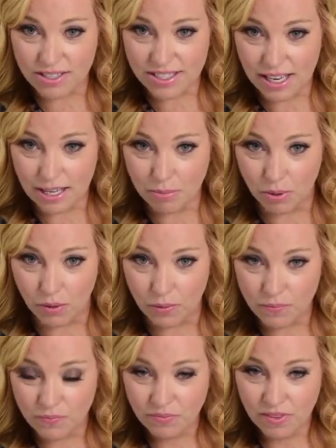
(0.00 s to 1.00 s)

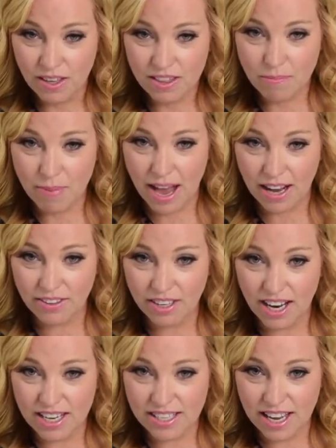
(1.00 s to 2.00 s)
table. The back of the
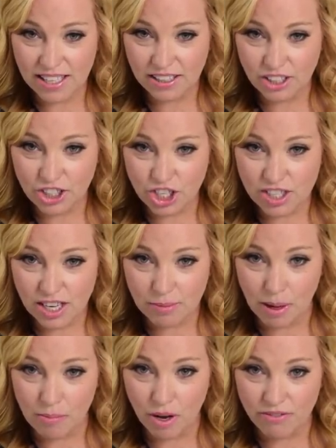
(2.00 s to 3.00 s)
guy's head looked just
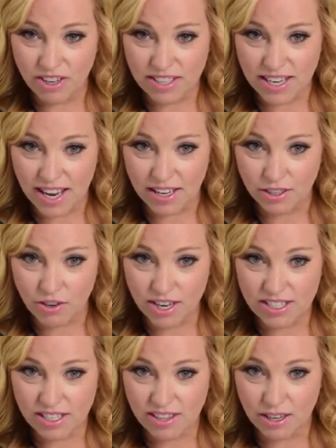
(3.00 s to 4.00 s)
like my boyfriend's head.
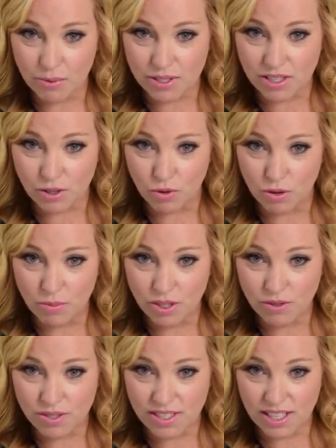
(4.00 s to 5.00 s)
Crazy thing was that the woman
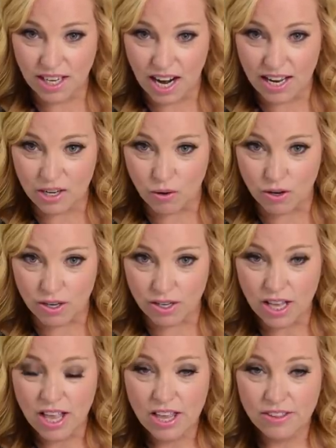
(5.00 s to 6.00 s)
whose seat I had
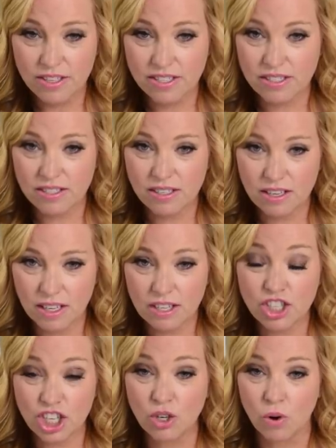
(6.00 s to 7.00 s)
ordered,
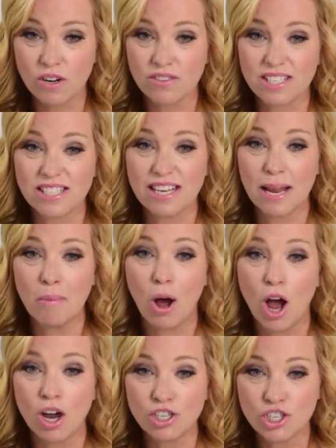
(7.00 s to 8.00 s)
she had ordered the same
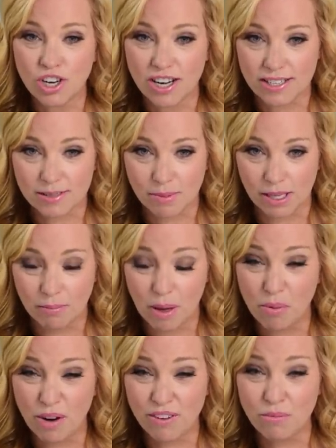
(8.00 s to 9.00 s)
entree as me.
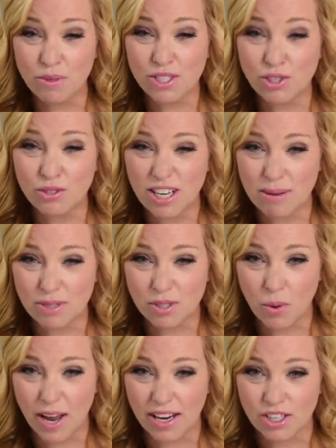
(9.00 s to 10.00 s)
My boyfriend was 2 tables
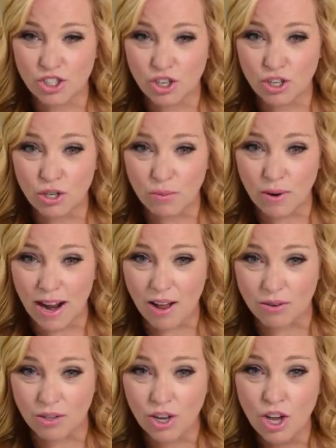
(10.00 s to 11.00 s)
away and turned
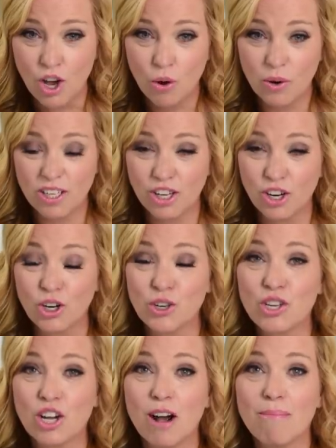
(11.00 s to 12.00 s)
around when he heard
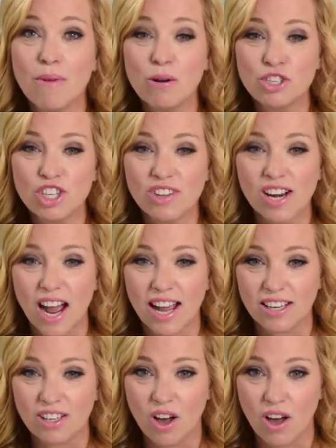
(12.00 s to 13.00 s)
the commotion that I
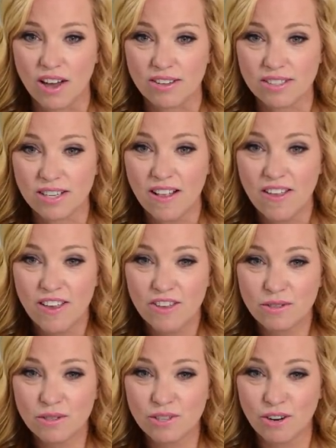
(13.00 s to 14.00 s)
had caused.
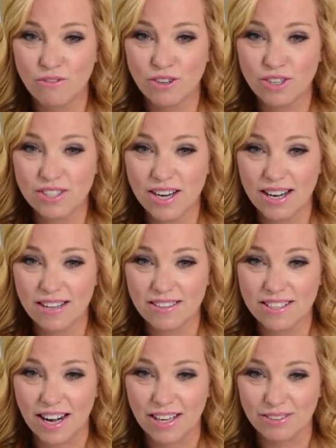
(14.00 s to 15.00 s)
This is our first night in the
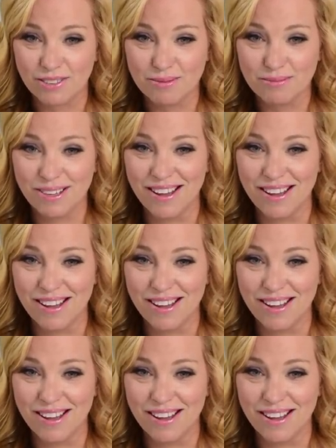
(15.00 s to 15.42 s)
dining room.